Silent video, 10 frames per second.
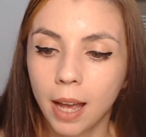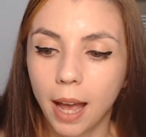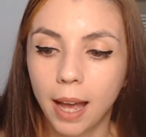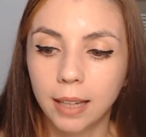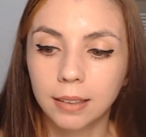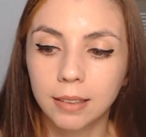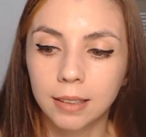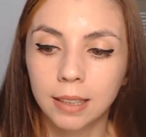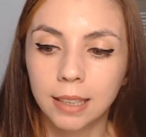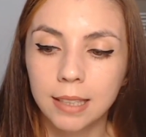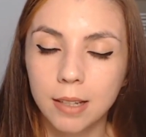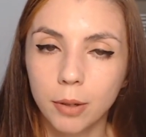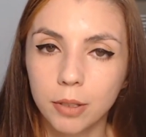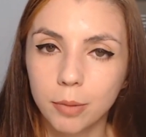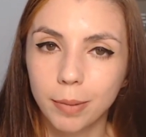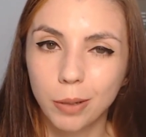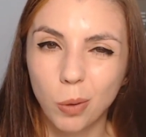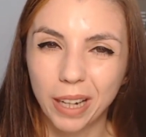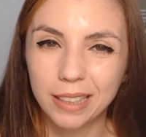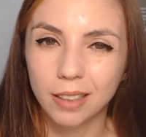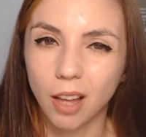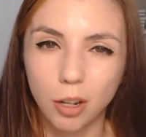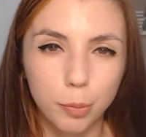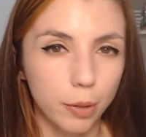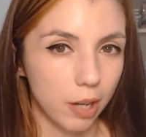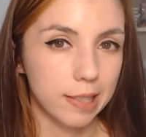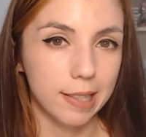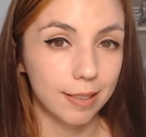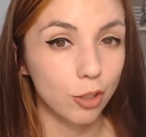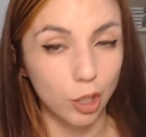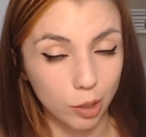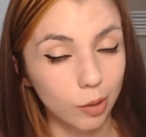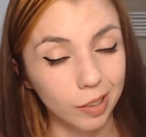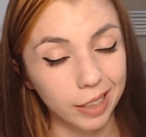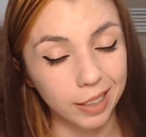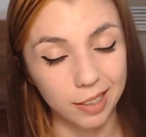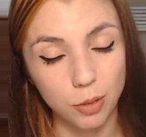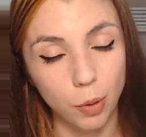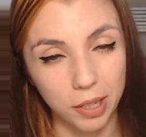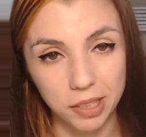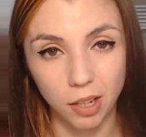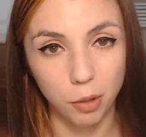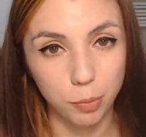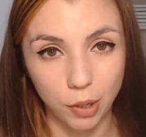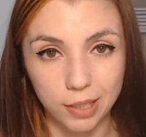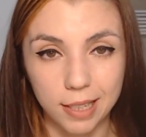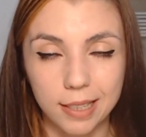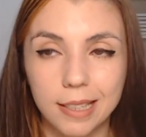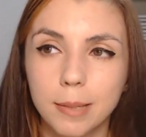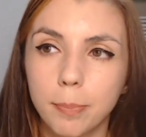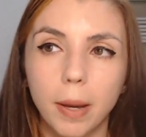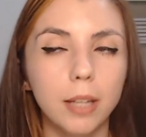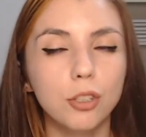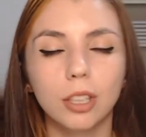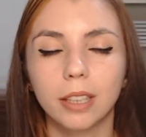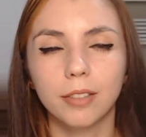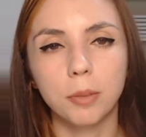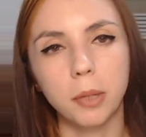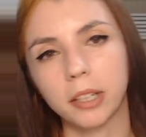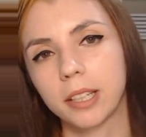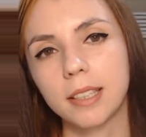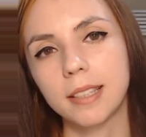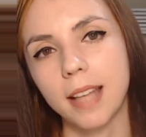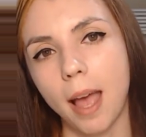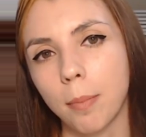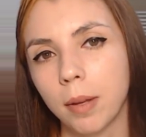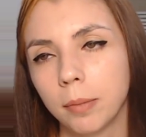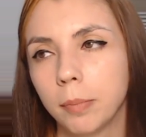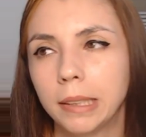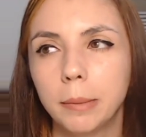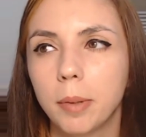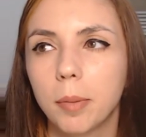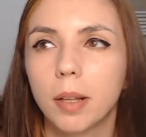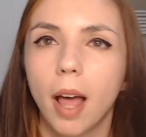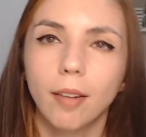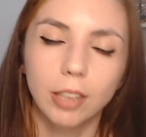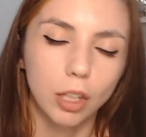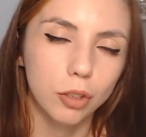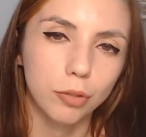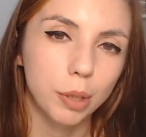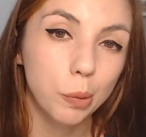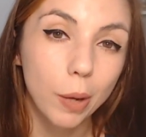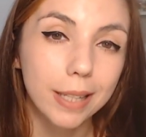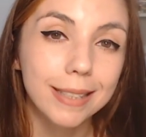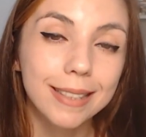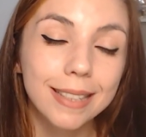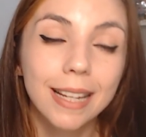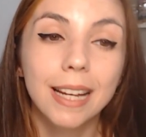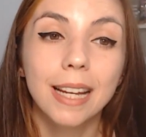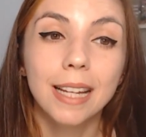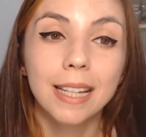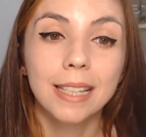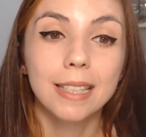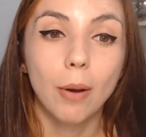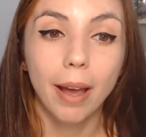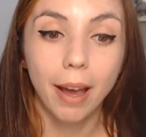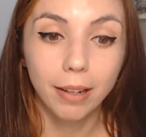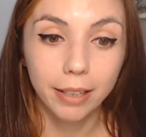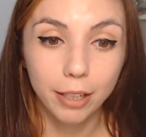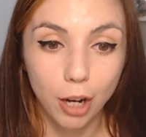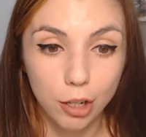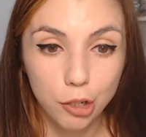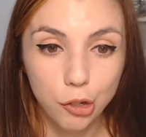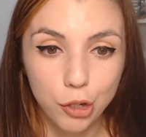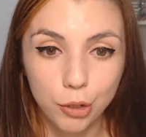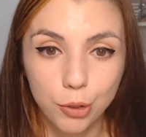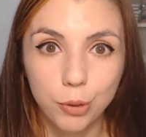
and uh, it's going to be quite a long process. Generally, it is quite a long process, especially if the market is up and many people have a lot of requests. So I highly encourage you